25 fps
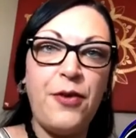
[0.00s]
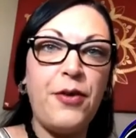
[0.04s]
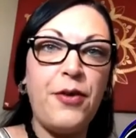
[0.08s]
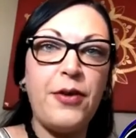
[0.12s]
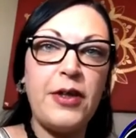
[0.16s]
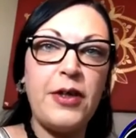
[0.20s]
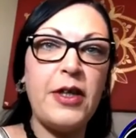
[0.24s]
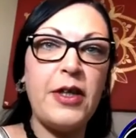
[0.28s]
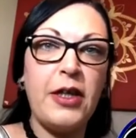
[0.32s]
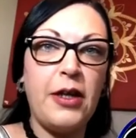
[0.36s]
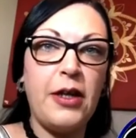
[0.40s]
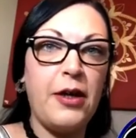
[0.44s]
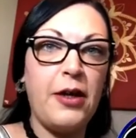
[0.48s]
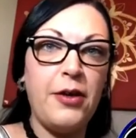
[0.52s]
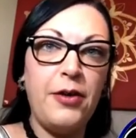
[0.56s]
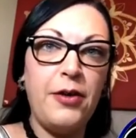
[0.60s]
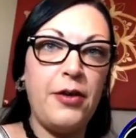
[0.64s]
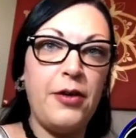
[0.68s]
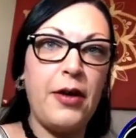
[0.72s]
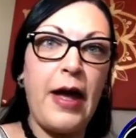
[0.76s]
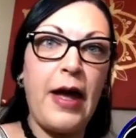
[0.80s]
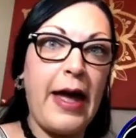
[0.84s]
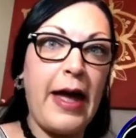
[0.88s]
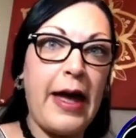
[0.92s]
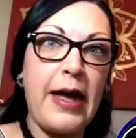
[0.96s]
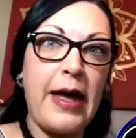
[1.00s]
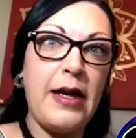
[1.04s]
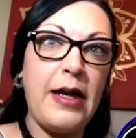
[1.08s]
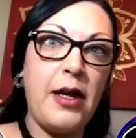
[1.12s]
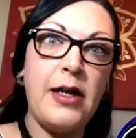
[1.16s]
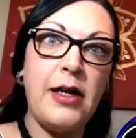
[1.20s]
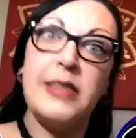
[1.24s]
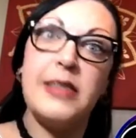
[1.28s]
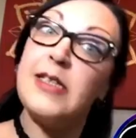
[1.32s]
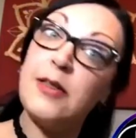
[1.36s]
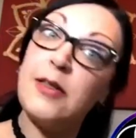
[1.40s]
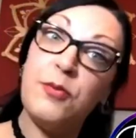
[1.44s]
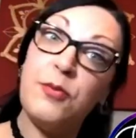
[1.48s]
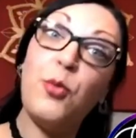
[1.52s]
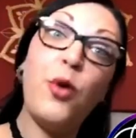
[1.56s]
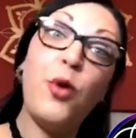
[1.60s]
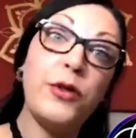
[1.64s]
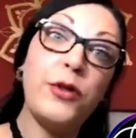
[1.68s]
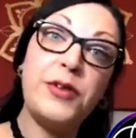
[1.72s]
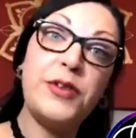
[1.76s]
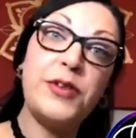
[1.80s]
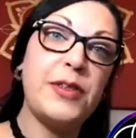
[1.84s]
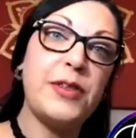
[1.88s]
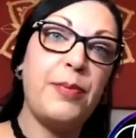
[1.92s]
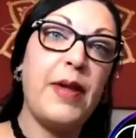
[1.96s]
and I didn't
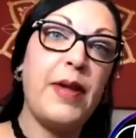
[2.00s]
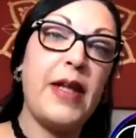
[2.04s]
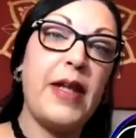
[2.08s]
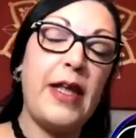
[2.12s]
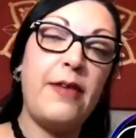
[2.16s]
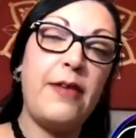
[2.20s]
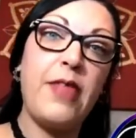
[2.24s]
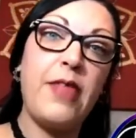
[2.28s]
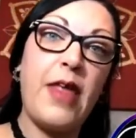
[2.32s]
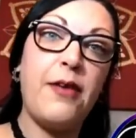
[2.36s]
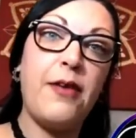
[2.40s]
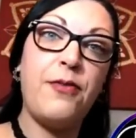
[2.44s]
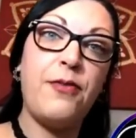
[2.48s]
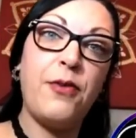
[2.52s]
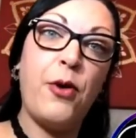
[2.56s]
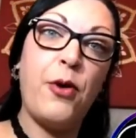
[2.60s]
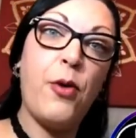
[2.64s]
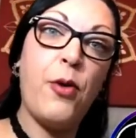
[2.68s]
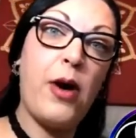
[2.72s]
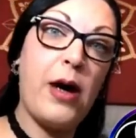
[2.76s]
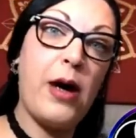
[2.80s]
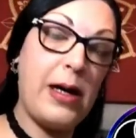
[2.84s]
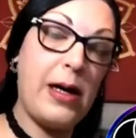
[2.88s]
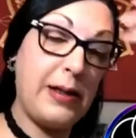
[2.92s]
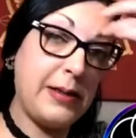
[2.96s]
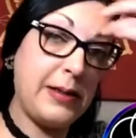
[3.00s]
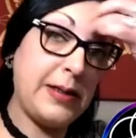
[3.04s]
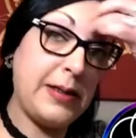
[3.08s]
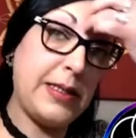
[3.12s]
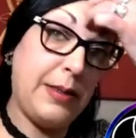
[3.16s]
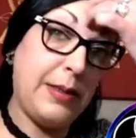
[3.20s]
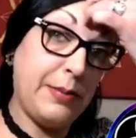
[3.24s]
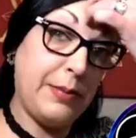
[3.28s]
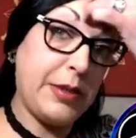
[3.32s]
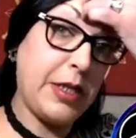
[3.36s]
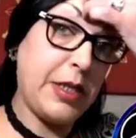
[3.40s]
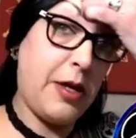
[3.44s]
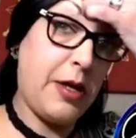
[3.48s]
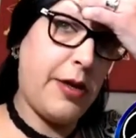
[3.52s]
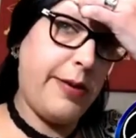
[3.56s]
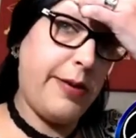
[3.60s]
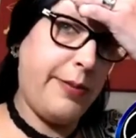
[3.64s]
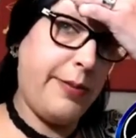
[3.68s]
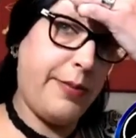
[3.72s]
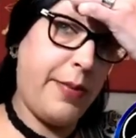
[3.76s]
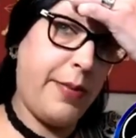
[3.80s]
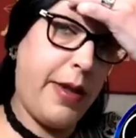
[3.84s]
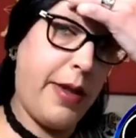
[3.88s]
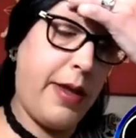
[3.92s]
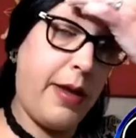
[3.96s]
want to believe that for quite some time.
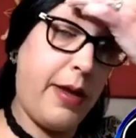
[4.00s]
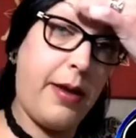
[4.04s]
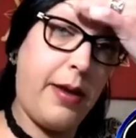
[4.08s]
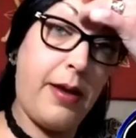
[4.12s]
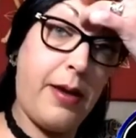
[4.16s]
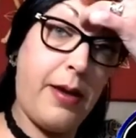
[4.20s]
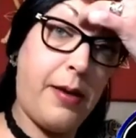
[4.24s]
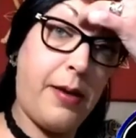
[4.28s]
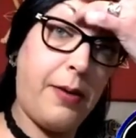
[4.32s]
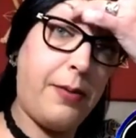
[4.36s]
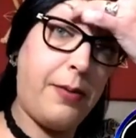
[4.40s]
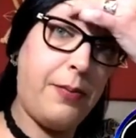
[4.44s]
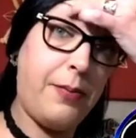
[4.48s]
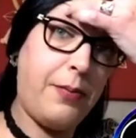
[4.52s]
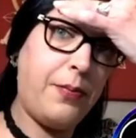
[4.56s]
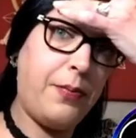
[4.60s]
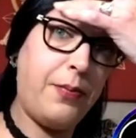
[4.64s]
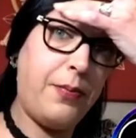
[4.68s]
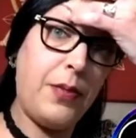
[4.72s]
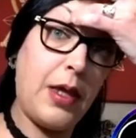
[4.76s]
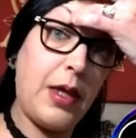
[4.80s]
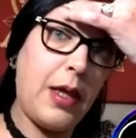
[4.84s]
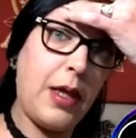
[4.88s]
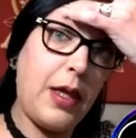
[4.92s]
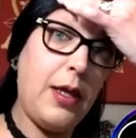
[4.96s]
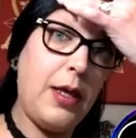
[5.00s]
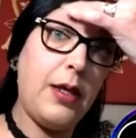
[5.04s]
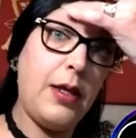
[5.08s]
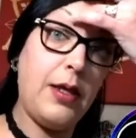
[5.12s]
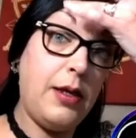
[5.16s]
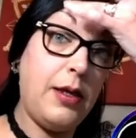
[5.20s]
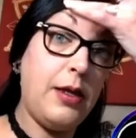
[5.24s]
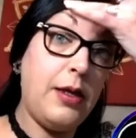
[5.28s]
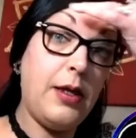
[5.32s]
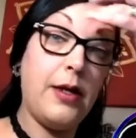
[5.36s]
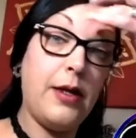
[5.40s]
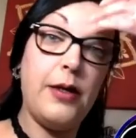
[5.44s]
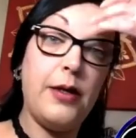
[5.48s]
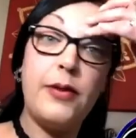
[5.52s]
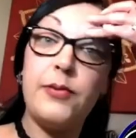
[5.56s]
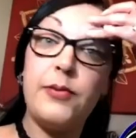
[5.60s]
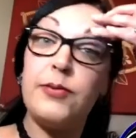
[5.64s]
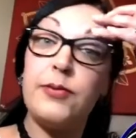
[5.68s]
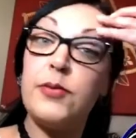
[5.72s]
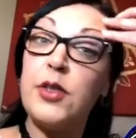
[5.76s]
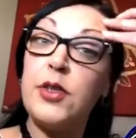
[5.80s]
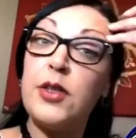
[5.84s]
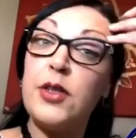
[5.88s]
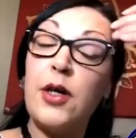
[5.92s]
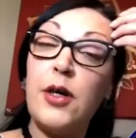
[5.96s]
But
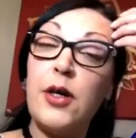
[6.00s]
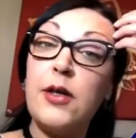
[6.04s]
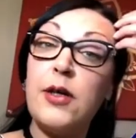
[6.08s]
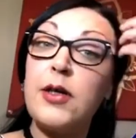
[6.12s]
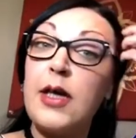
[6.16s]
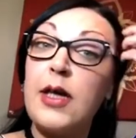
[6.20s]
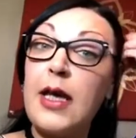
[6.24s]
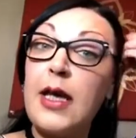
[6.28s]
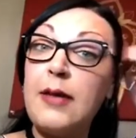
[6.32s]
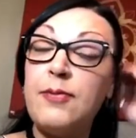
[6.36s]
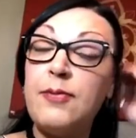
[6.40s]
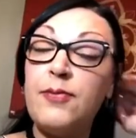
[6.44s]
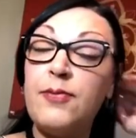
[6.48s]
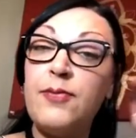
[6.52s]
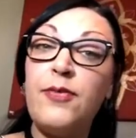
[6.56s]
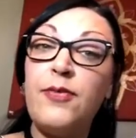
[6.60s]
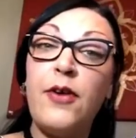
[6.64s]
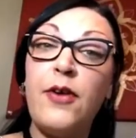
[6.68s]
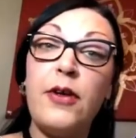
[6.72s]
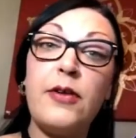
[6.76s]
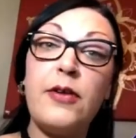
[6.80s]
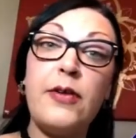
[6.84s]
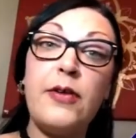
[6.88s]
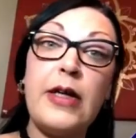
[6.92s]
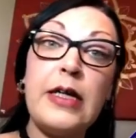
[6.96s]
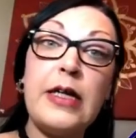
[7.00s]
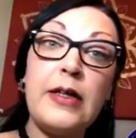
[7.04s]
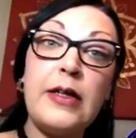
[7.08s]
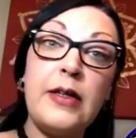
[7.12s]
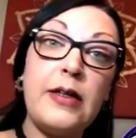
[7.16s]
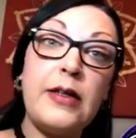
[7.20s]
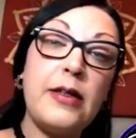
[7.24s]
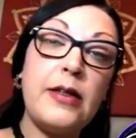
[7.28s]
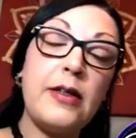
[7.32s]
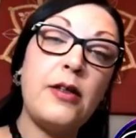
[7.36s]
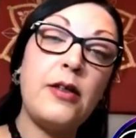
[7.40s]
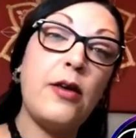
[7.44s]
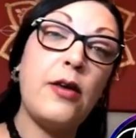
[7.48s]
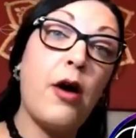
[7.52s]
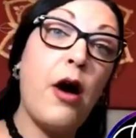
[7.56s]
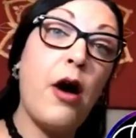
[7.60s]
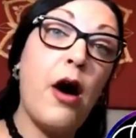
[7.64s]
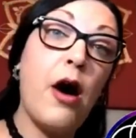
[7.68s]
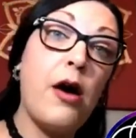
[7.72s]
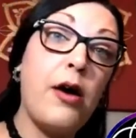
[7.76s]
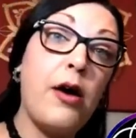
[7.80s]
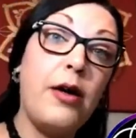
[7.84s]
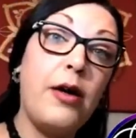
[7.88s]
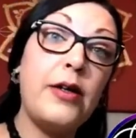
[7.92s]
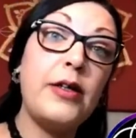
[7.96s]
you've got to keep following your
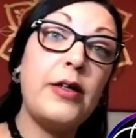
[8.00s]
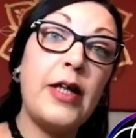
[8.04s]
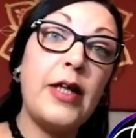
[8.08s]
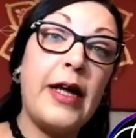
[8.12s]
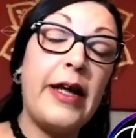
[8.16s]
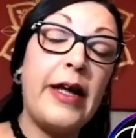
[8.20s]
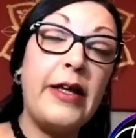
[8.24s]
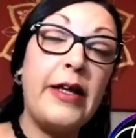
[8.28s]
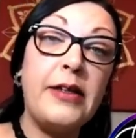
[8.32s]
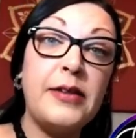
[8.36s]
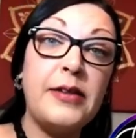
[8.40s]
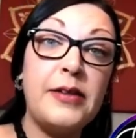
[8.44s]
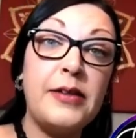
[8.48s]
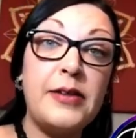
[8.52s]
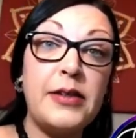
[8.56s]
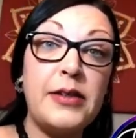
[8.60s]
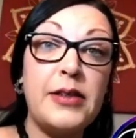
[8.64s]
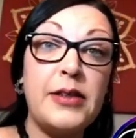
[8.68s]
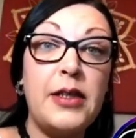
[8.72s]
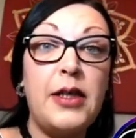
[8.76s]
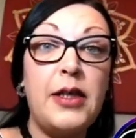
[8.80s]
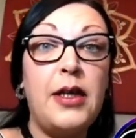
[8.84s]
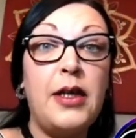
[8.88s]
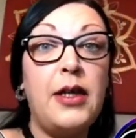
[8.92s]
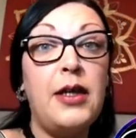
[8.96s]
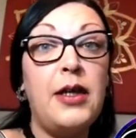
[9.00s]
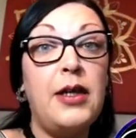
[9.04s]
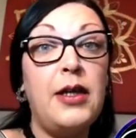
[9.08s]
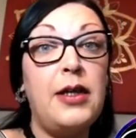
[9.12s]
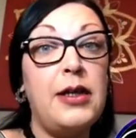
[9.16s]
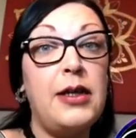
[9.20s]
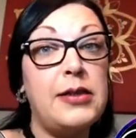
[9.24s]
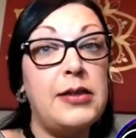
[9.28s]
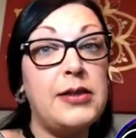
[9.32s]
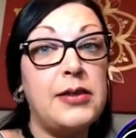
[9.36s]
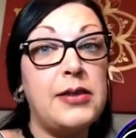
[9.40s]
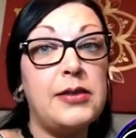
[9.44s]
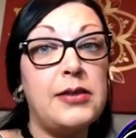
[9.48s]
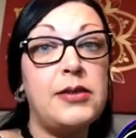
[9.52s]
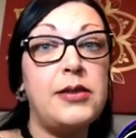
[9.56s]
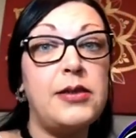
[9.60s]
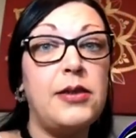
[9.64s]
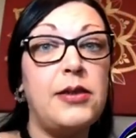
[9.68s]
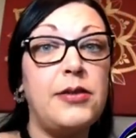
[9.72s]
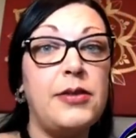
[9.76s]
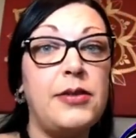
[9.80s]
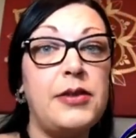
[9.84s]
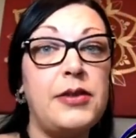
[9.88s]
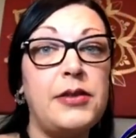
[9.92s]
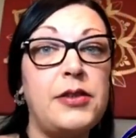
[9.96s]
heart and listening to
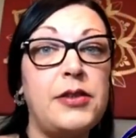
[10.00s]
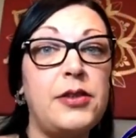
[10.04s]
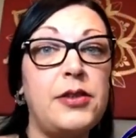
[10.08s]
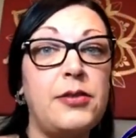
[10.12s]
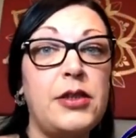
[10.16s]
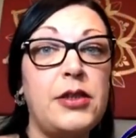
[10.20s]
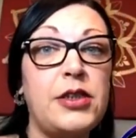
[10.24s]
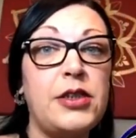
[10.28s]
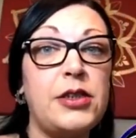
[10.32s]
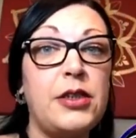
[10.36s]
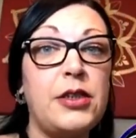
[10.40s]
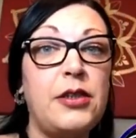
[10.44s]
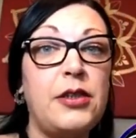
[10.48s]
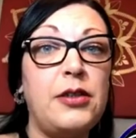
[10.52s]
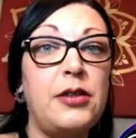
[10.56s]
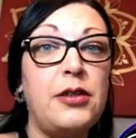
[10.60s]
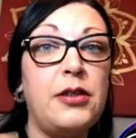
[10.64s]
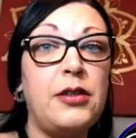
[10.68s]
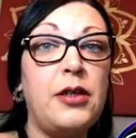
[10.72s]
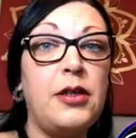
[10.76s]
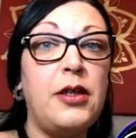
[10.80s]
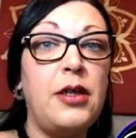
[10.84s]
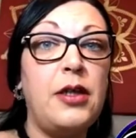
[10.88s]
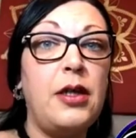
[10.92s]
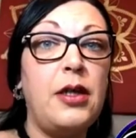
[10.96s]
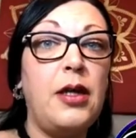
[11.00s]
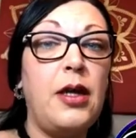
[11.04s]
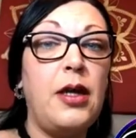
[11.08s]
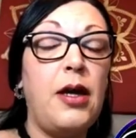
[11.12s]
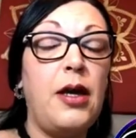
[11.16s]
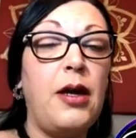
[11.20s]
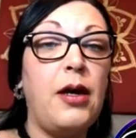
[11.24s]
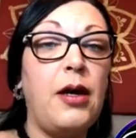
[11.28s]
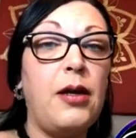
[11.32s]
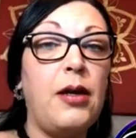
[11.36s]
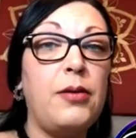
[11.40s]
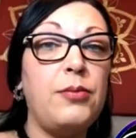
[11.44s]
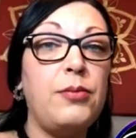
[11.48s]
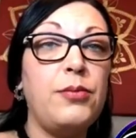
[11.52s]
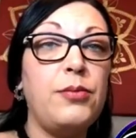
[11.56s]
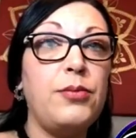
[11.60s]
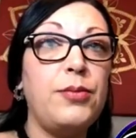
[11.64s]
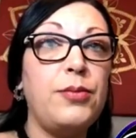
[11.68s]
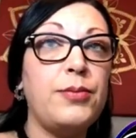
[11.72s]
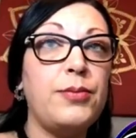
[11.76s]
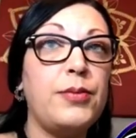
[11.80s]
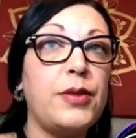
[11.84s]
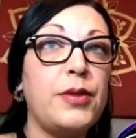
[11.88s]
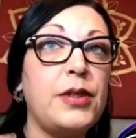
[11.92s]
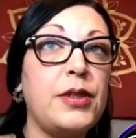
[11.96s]
your intuition,
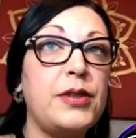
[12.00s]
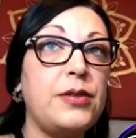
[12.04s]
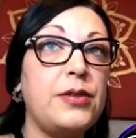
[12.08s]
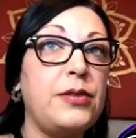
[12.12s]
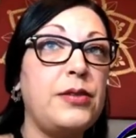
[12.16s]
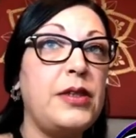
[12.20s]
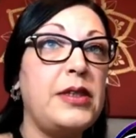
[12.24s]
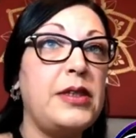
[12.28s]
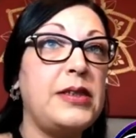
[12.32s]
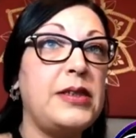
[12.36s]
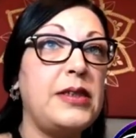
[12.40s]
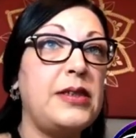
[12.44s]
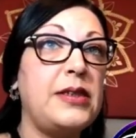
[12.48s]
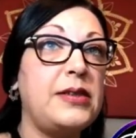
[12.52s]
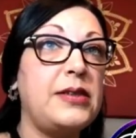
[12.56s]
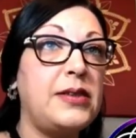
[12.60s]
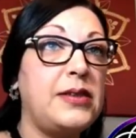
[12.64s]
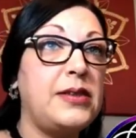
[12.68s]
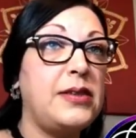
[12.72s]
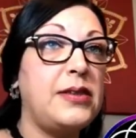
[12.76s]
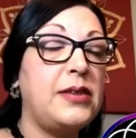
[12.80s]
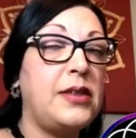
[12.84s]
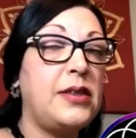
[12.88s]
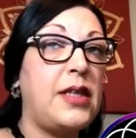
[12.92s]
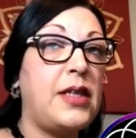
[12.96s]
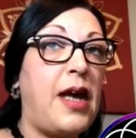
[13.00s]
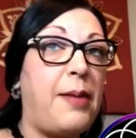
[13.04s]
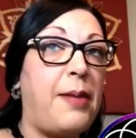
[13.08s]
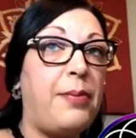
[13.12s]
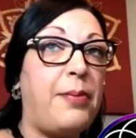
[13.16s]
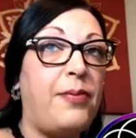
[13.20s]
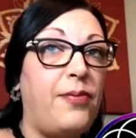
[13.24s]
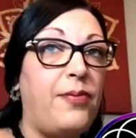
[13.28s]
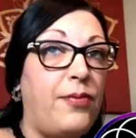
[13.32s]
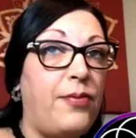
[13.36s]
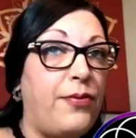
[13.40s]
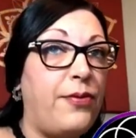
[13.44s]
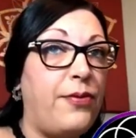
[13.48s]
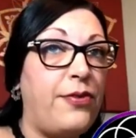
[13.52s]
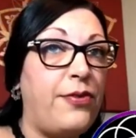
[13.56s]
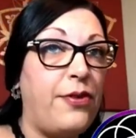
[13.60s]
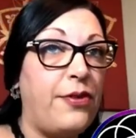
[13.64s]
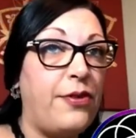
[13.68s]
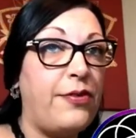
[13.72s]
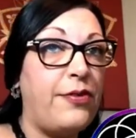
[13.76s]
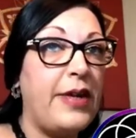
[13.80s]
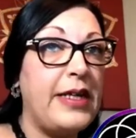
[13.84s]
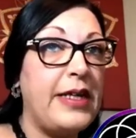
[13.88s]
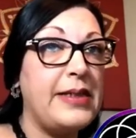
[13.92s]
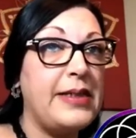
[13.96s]
because all these things happen for a
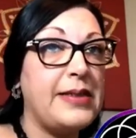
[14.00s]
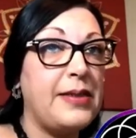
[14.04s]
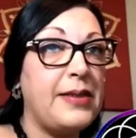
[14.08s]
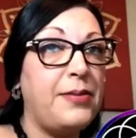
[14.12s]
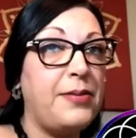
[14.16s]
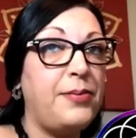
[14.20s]
reason.